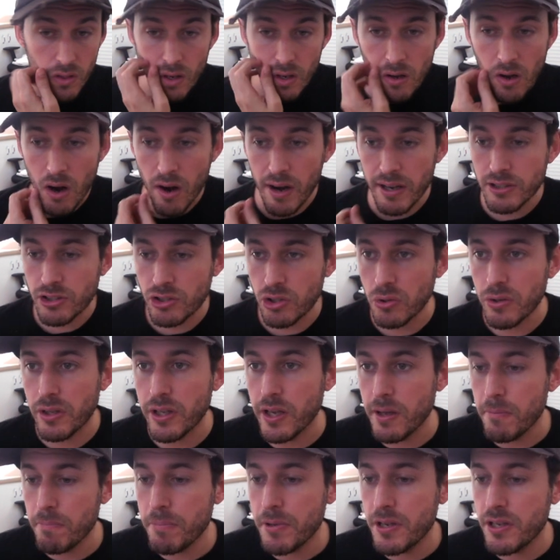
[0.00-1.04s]
Alright, so
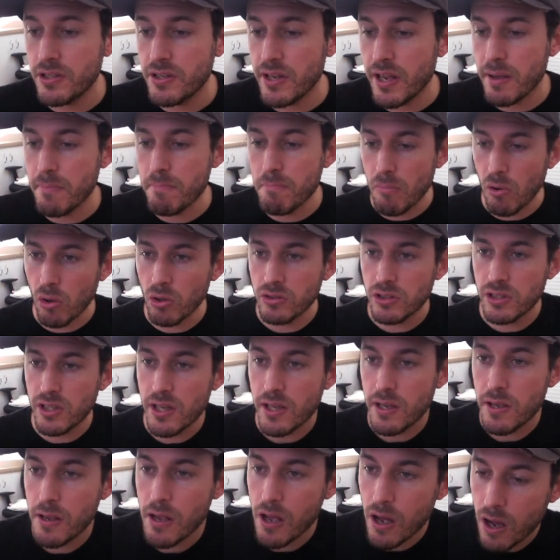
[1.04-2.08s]
GIMP is a
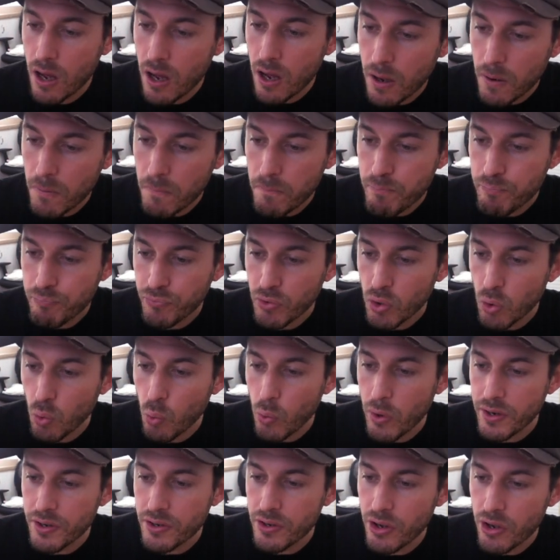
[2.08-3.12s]

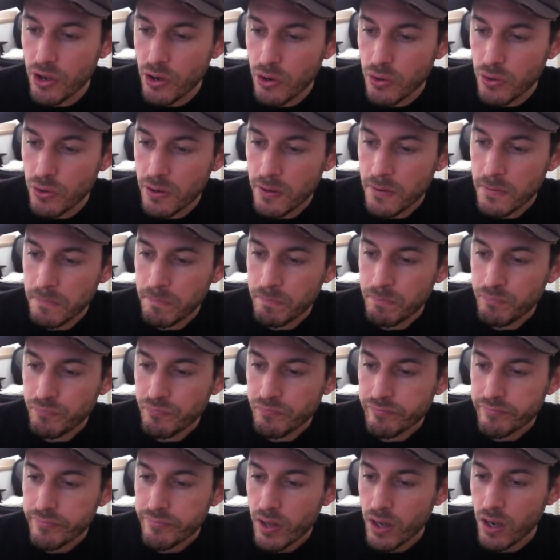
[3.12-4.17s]
multi-windowed
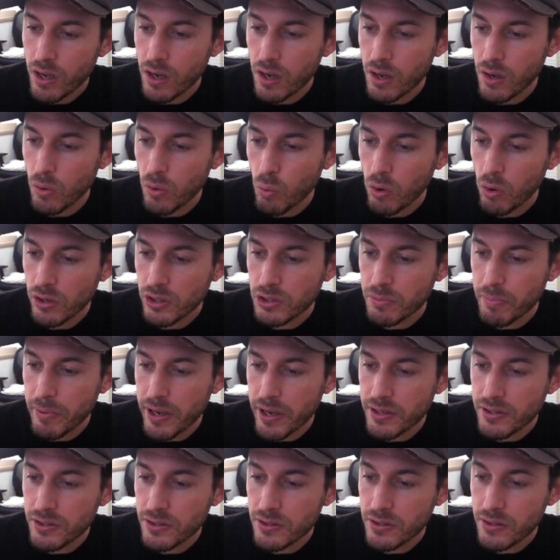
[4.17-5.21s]

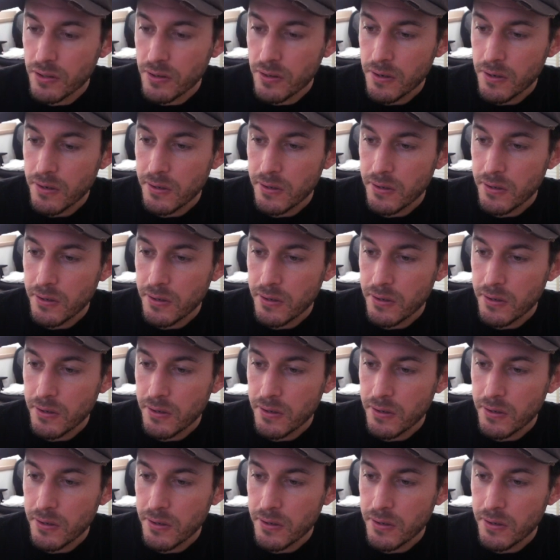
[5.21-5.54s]
workspace.